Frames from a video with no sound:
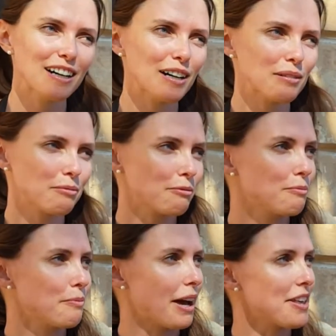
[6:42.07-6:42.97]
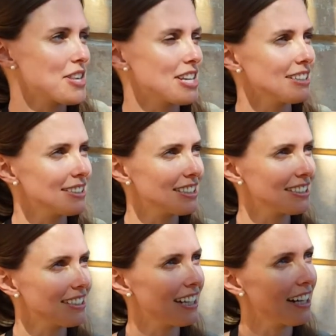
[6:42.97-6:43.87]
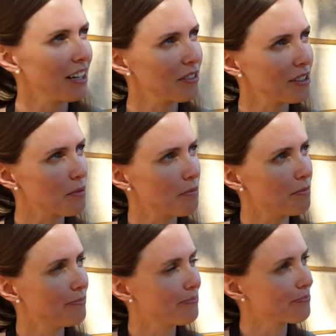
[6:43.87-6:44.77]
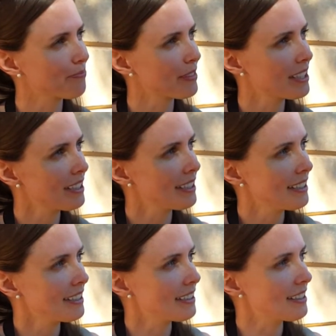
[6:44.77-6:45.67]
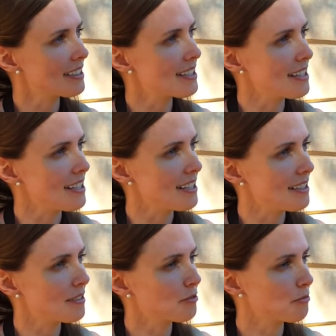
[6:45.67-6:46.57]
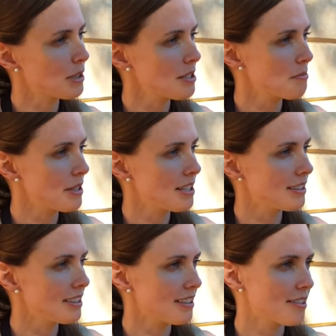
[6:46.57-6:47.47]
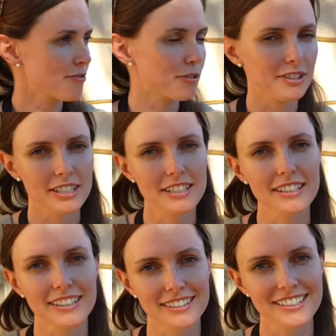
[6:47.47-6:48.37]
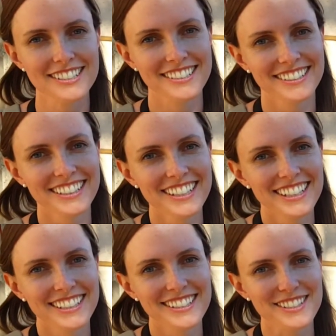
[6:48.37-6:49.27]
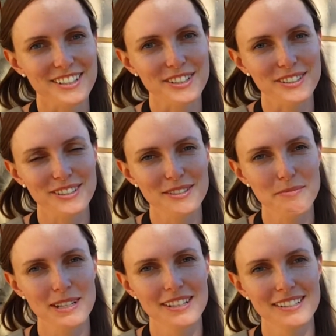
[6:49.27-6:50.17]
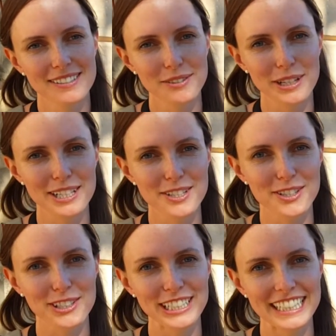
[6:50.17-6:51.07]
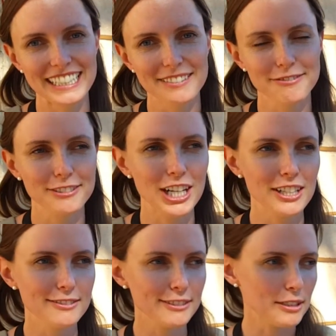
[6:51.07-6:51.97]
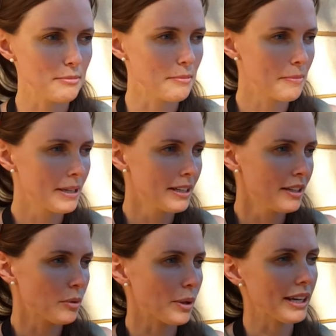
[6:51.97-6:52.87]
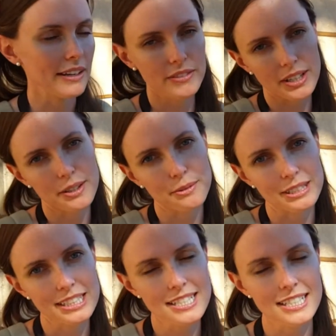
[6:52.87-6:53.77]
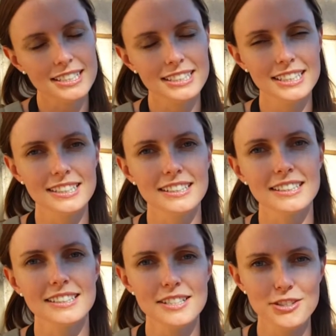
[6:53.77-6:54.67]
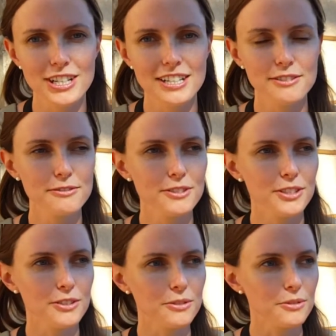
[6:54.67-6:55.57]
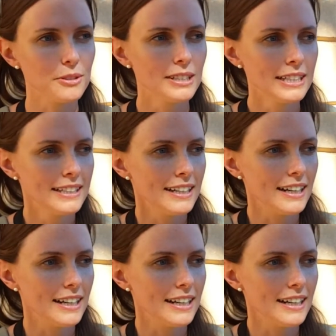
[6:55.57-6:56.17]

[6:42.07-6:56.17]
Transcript: I think now it's, let's see, must be at least 14 years. So it's been quite a journey. I've gone from working very realistically and illustrative to